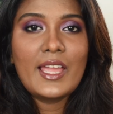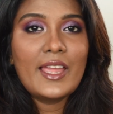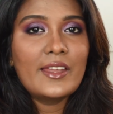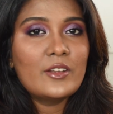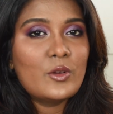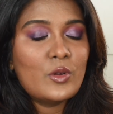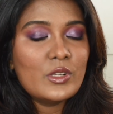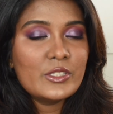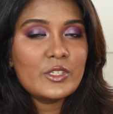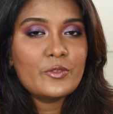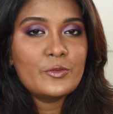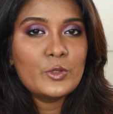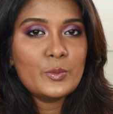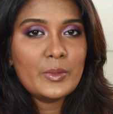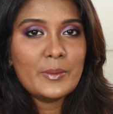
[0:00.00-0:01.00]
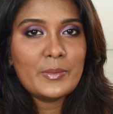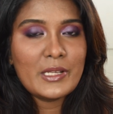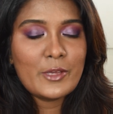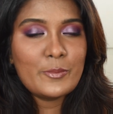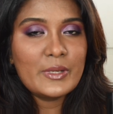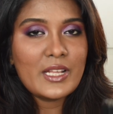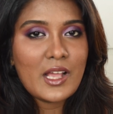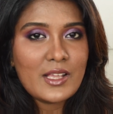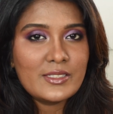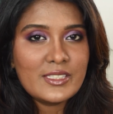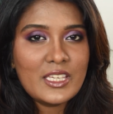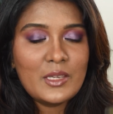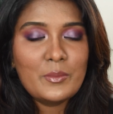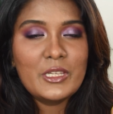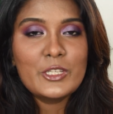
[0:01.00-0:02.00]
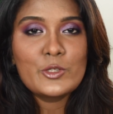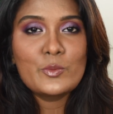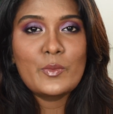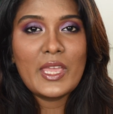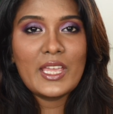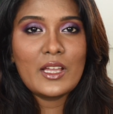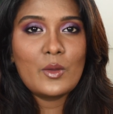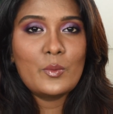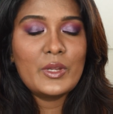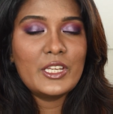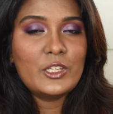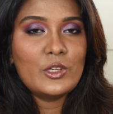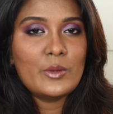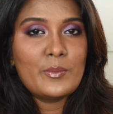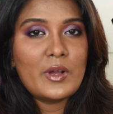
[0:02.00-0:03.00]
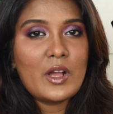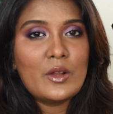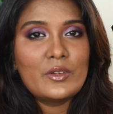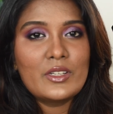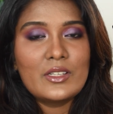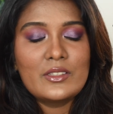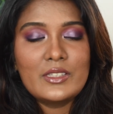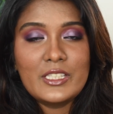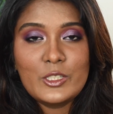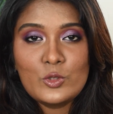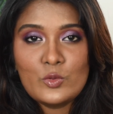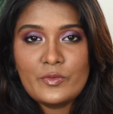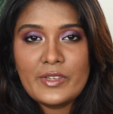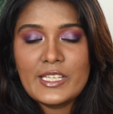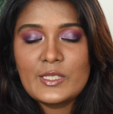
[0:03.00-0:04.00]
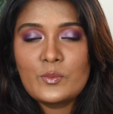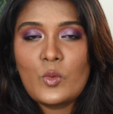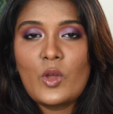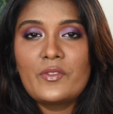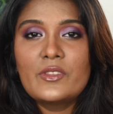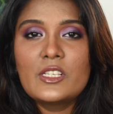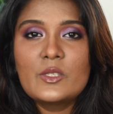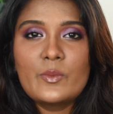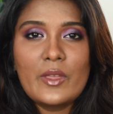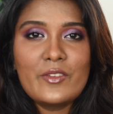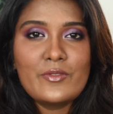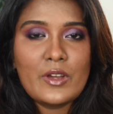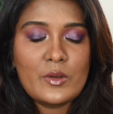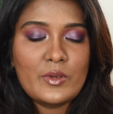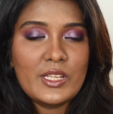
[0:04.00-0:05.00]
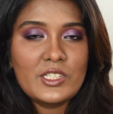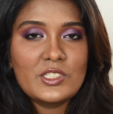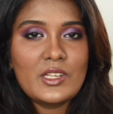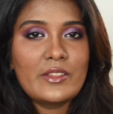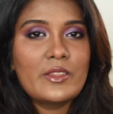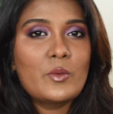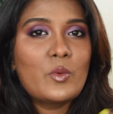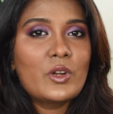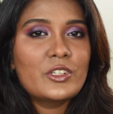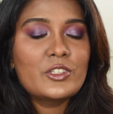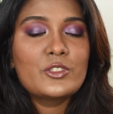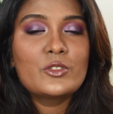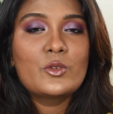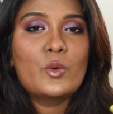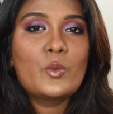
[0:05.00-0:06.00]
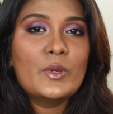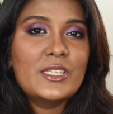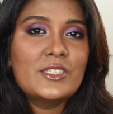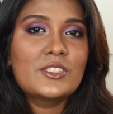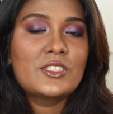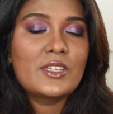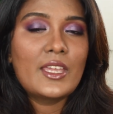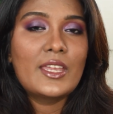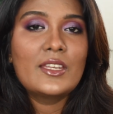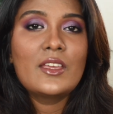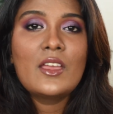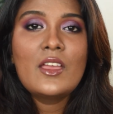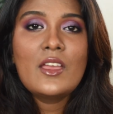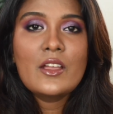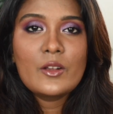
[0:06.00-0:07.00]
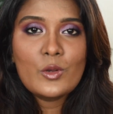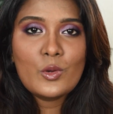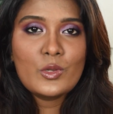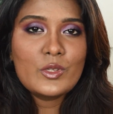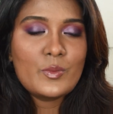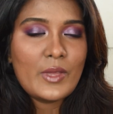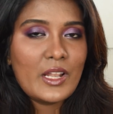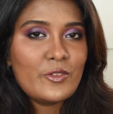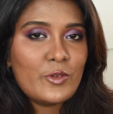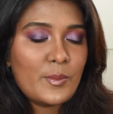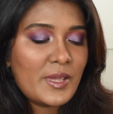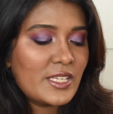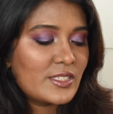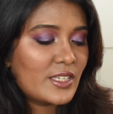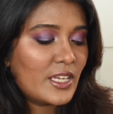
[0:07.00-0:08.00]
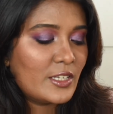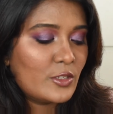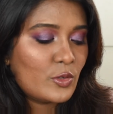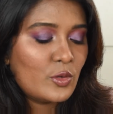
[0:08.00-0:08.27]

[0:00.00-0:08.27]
and also a few people have been asking me to make a video about the Too Faced Born This Way foundation. They wanted to know which shade goes well for my skin